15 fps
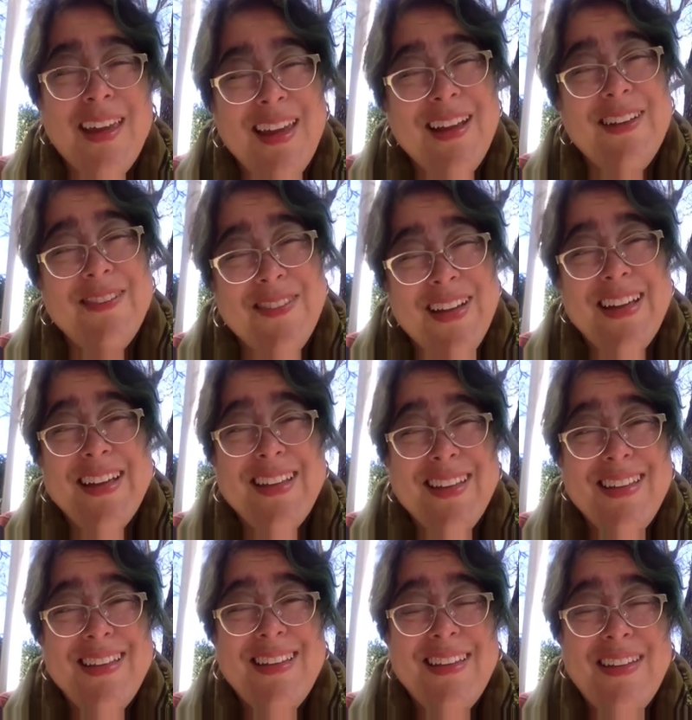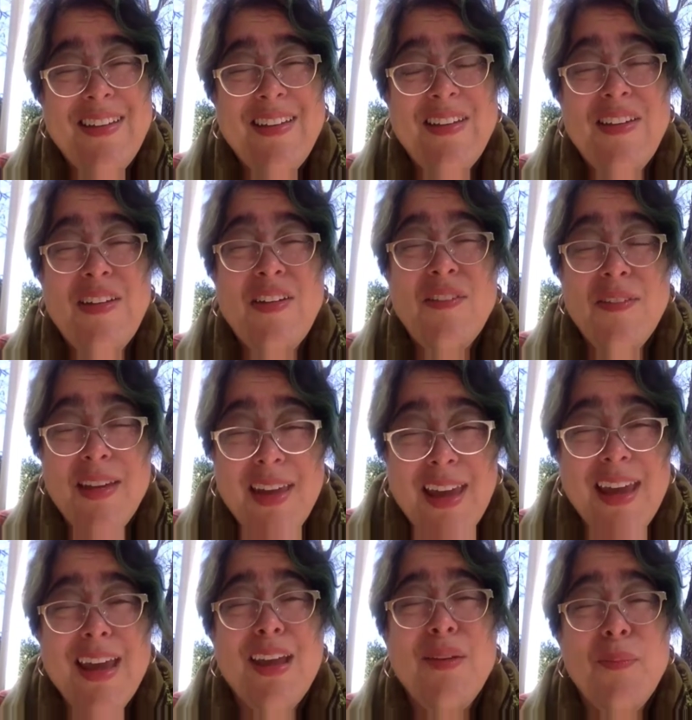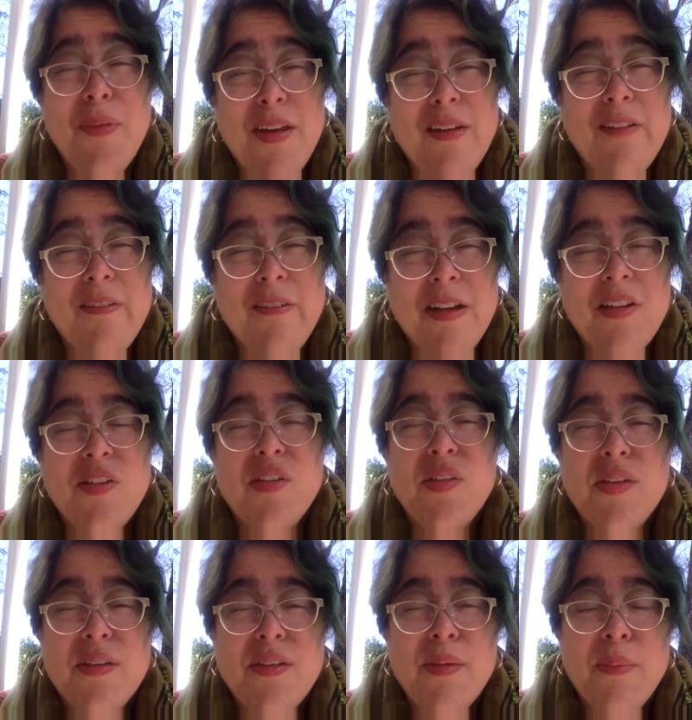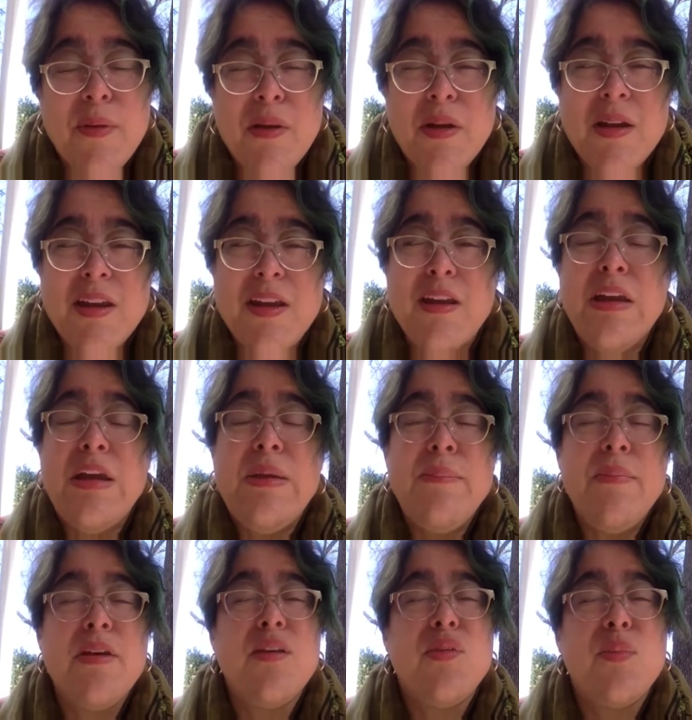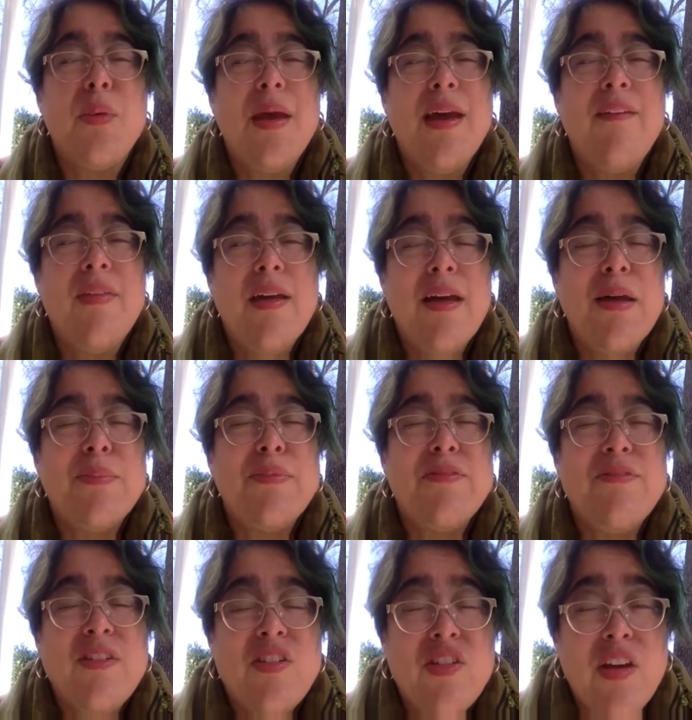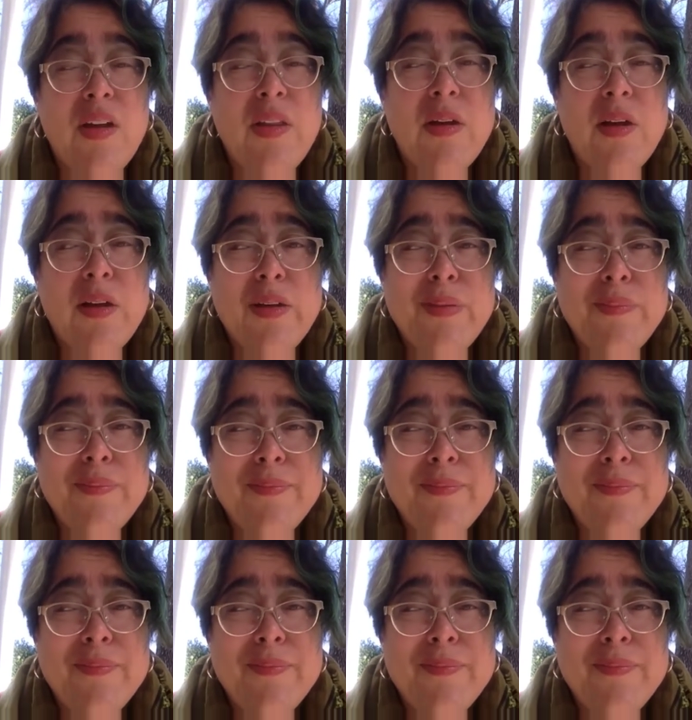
You know what? We can be courageous in community because we have the help of each other.